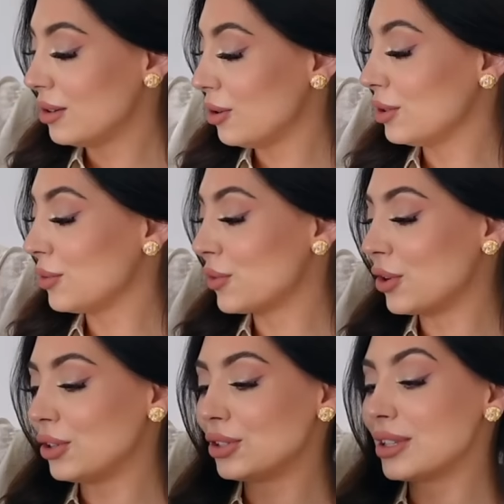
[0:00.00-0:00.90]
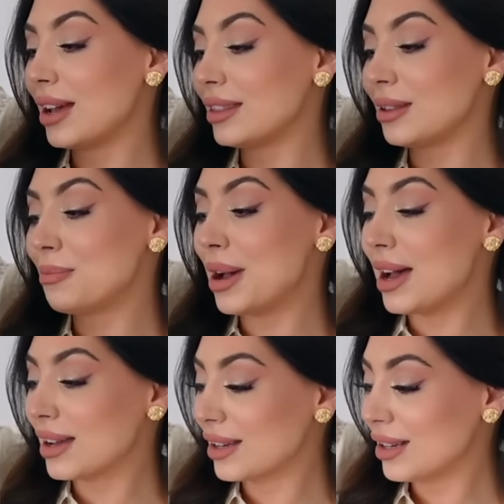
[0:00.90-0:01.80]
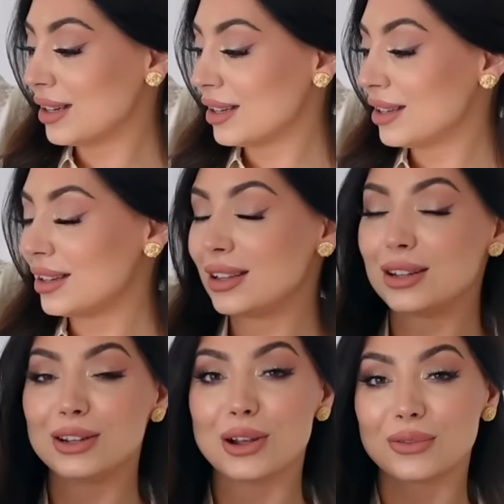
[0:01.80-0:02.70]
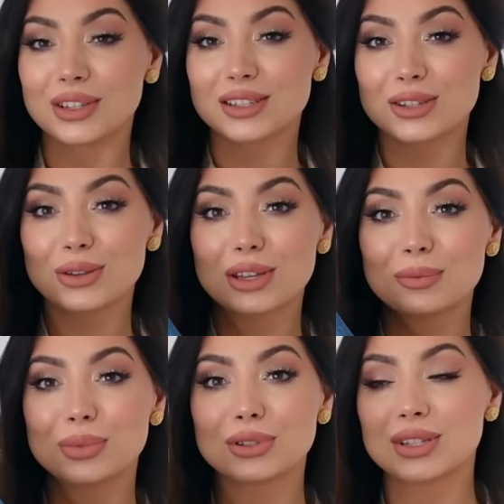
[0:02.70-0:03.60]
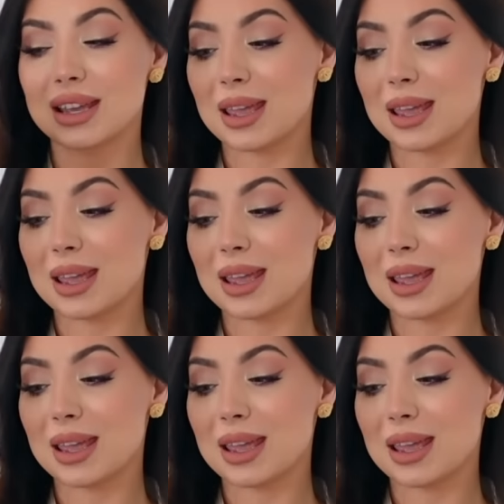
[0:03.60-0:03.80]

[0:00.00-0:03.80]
on the front, at the back. Love it. You can put